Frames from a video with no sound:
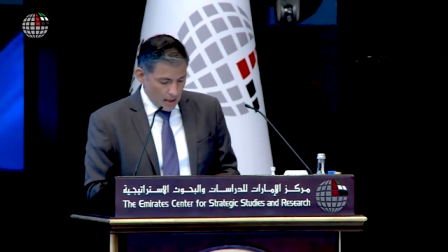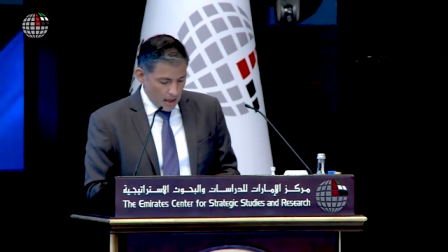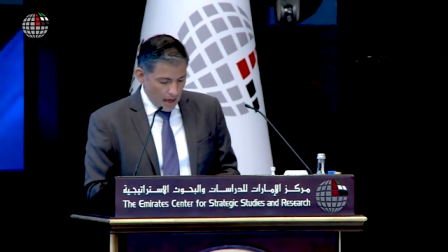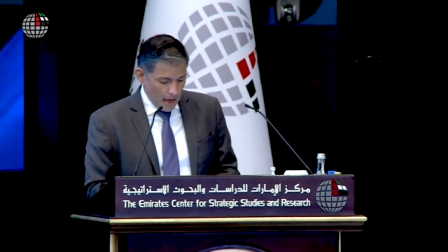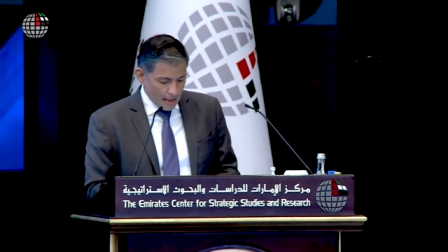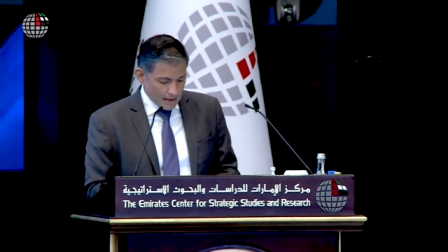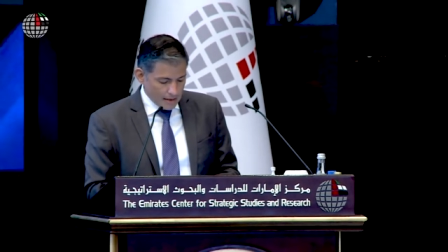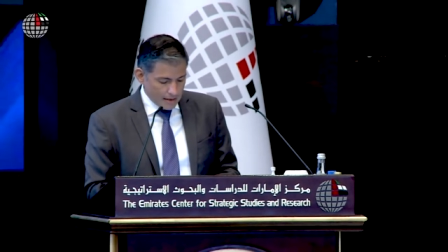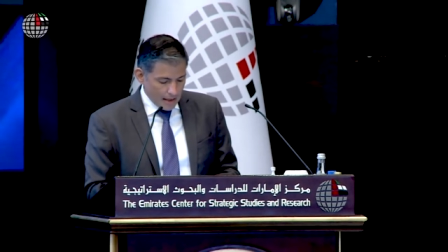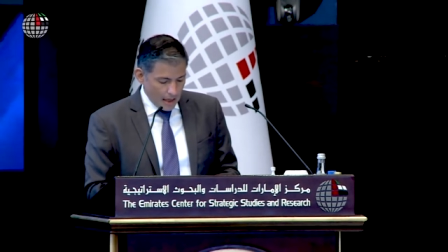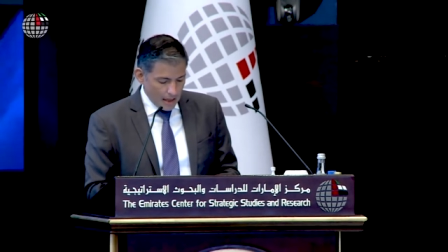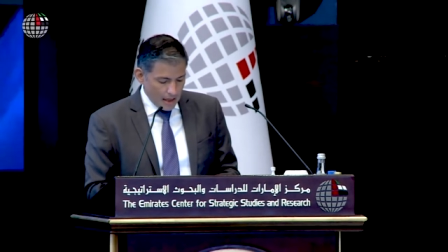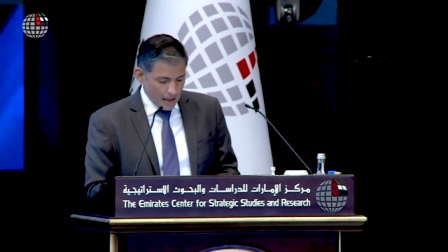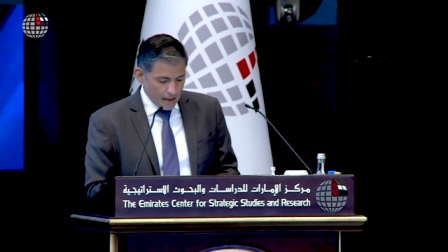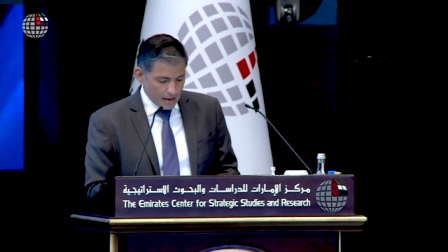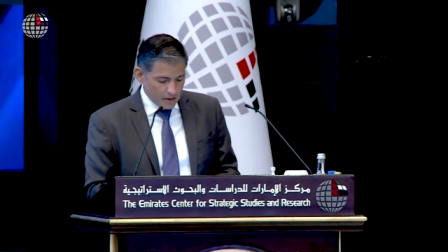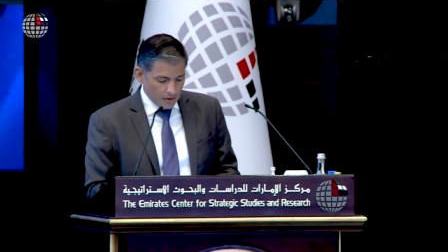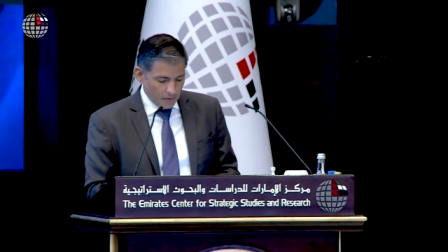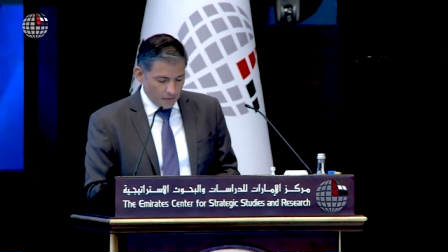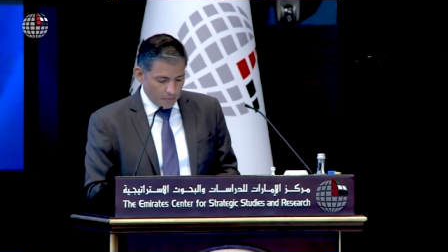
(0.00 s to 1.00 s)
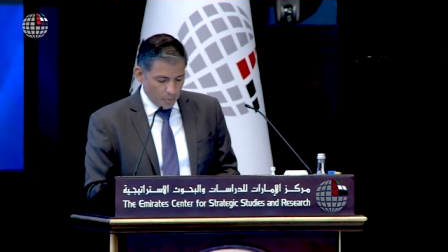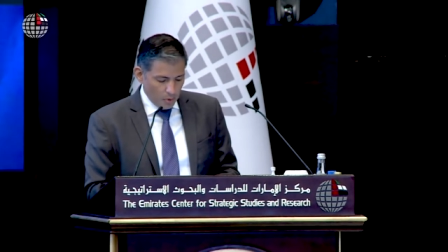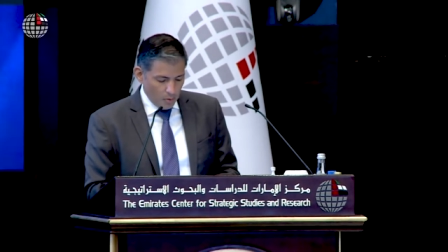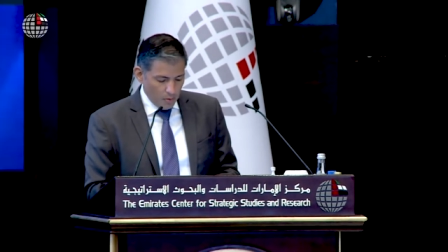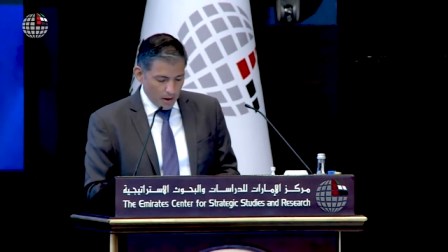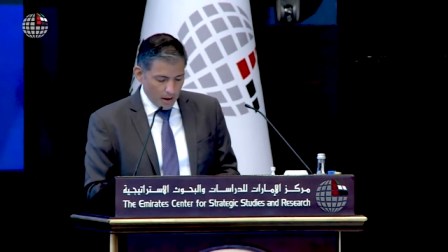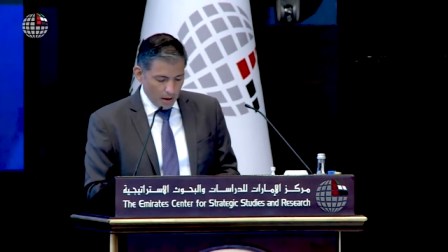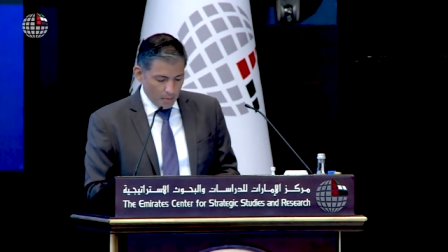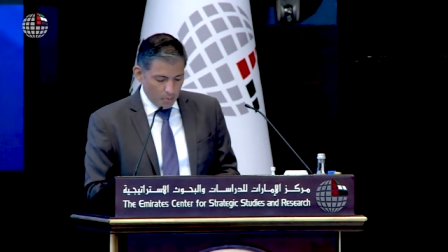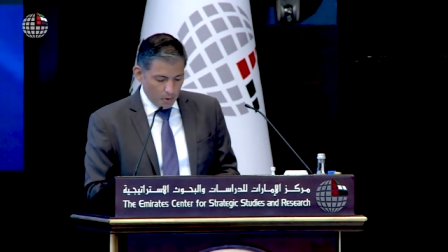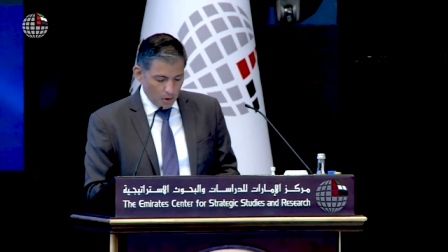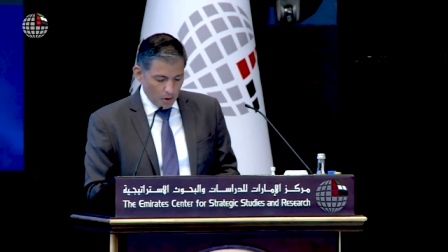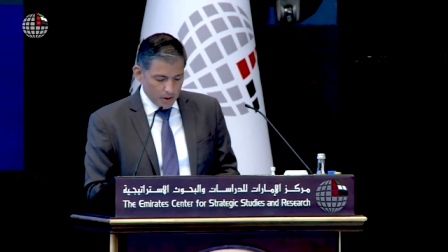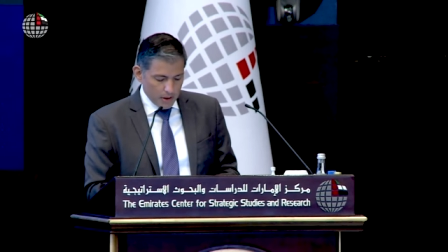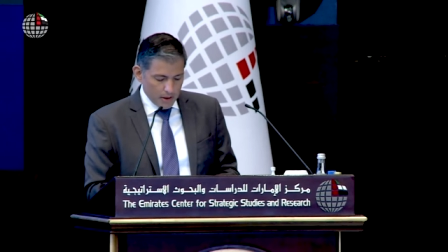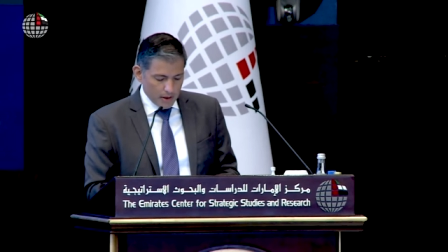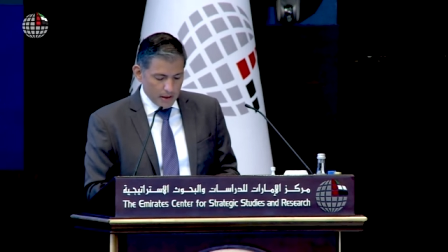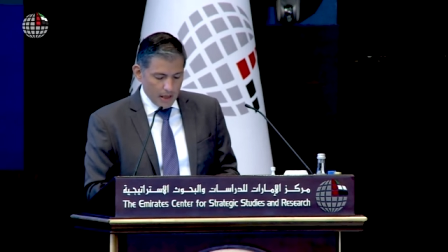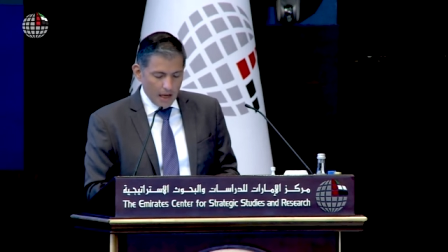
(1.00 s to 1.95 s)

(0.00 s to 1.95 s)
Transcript: and salaries of public employees,